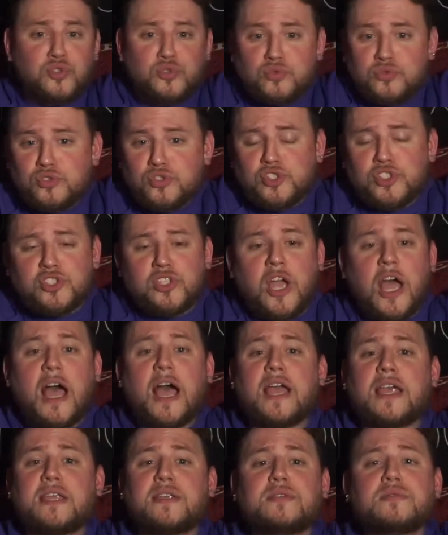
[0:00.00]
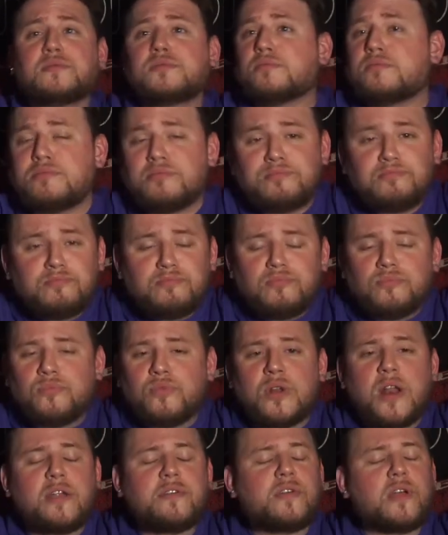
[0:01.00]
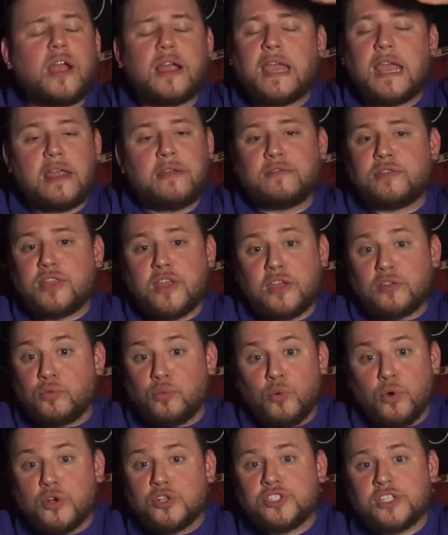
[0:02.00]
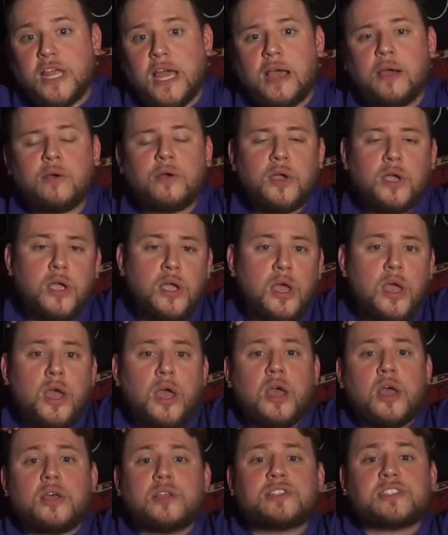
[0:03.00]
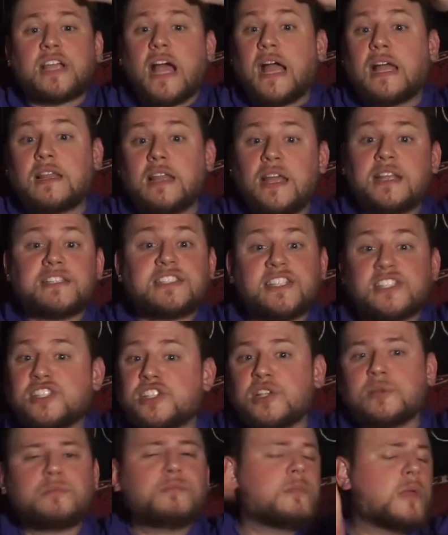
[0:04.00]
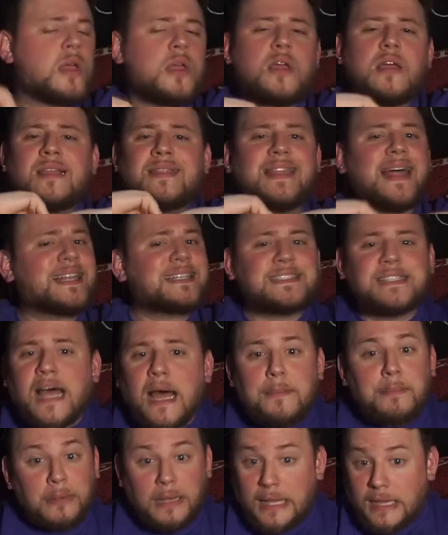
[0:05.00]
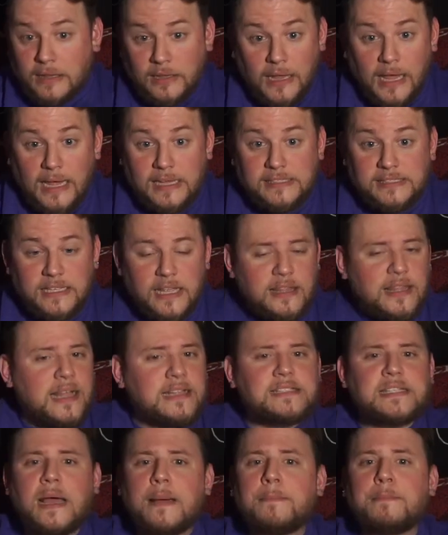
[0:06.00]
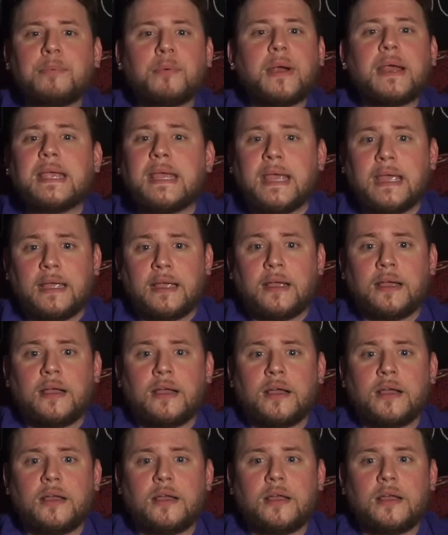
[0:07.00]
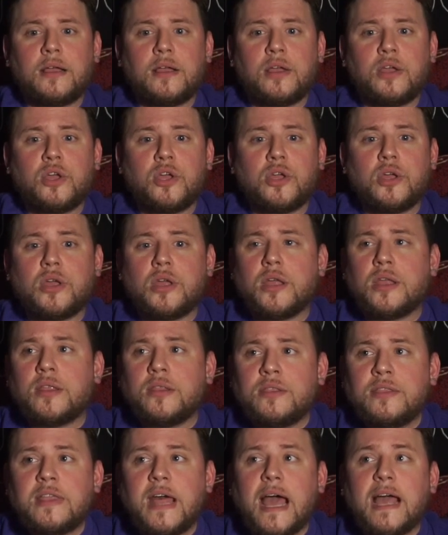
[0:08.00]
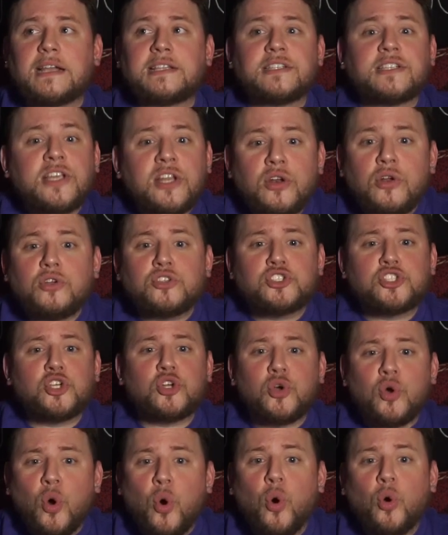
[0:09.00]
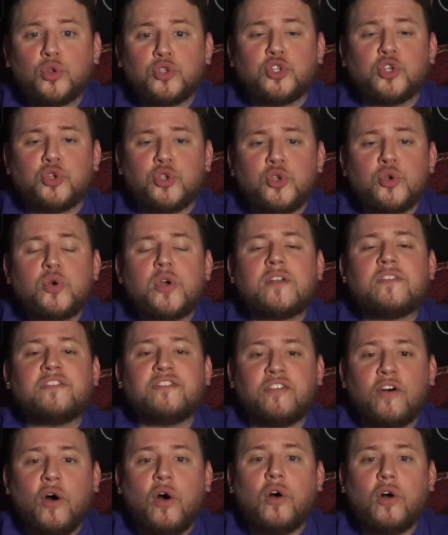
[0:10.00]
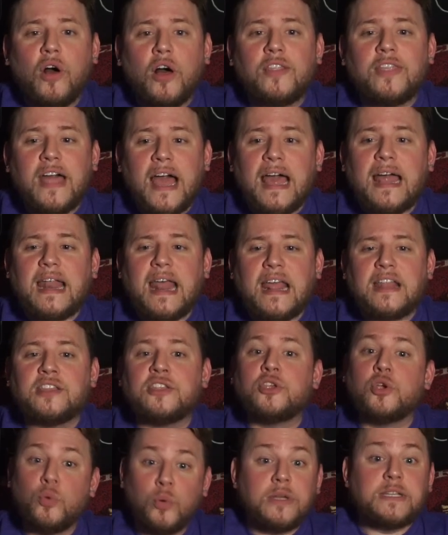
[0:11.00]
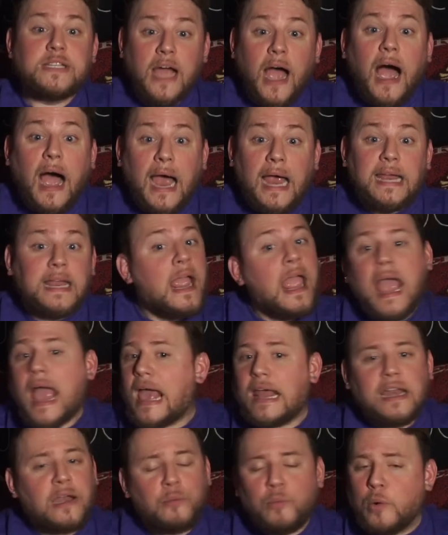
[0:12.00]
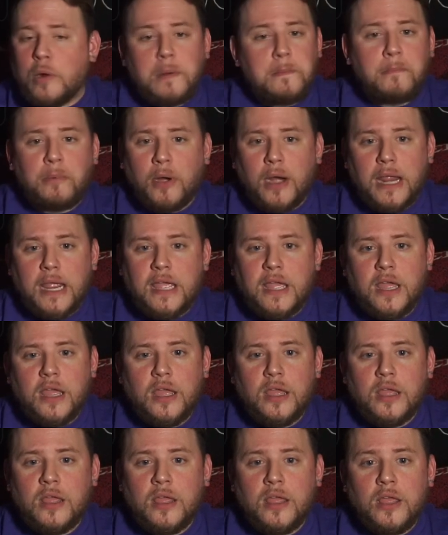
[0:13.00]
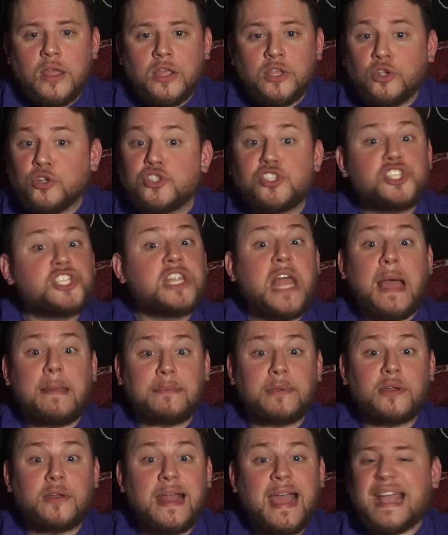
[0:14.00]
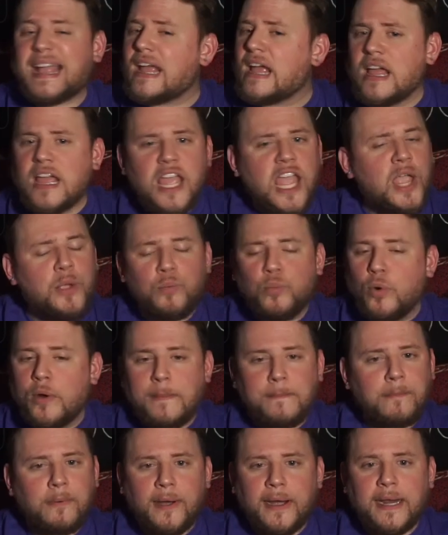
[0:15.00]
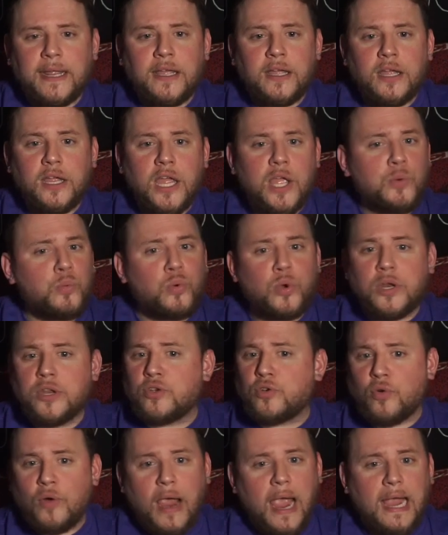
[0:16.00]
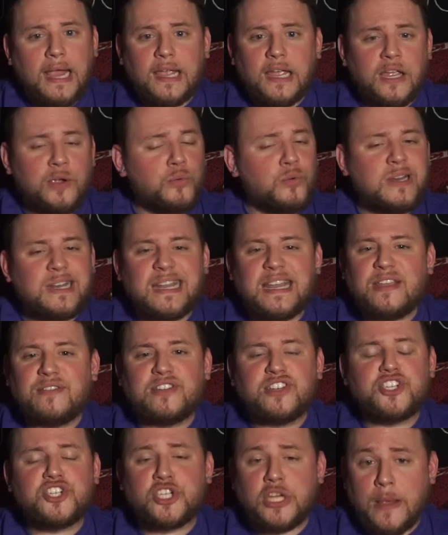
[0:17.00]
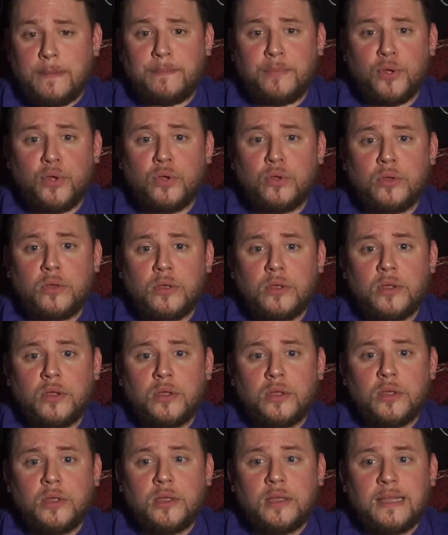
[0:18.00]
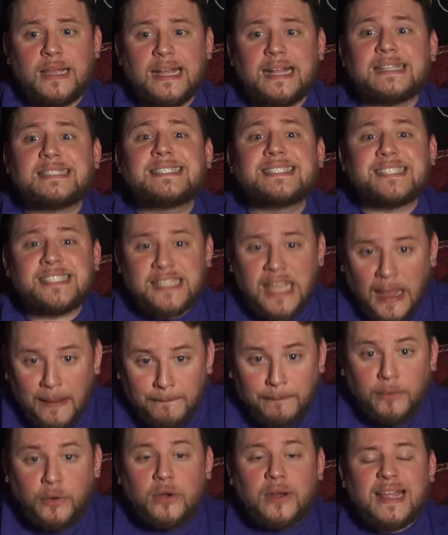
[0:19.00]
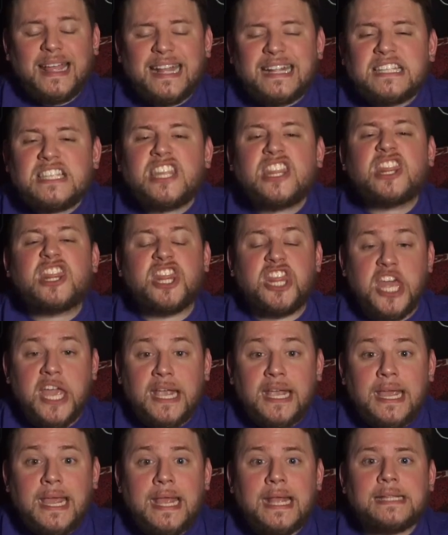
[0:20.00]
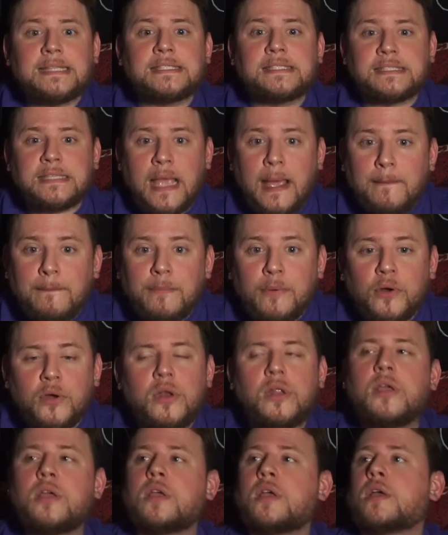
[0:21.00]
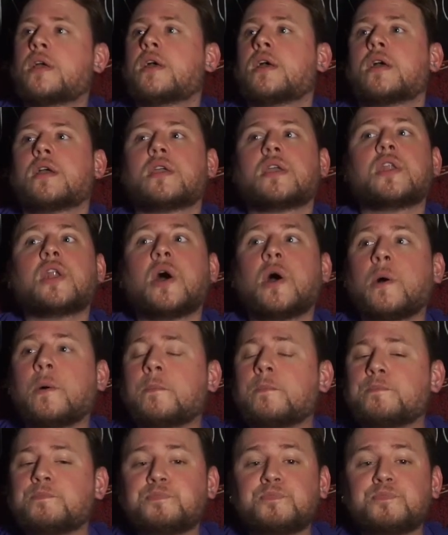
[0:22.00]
sky, whatever. I can't even think of the words now. Skylight system. That's not plate glass. That's not breaking. That can hold you. You could fall on that and you would die and it wouldn't break. You'd snap your neck. It wouldn't break. It wouldn't crack. It wouldn't even chip. It's tempered. It's thick. It's tempered. You know,